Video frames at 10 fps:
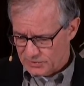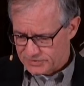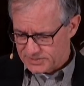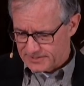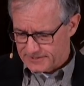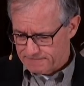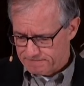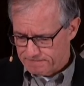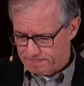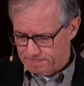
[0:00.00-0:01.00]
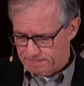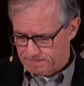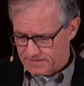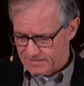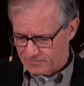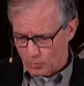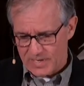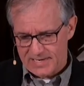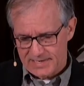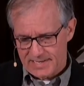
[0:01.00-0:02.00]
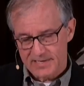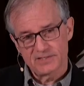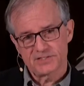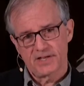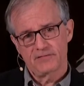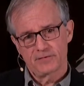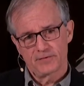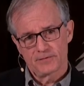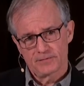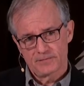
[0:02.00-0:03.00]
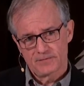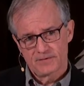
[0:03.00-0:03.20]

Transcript: You see, if we need a Savior,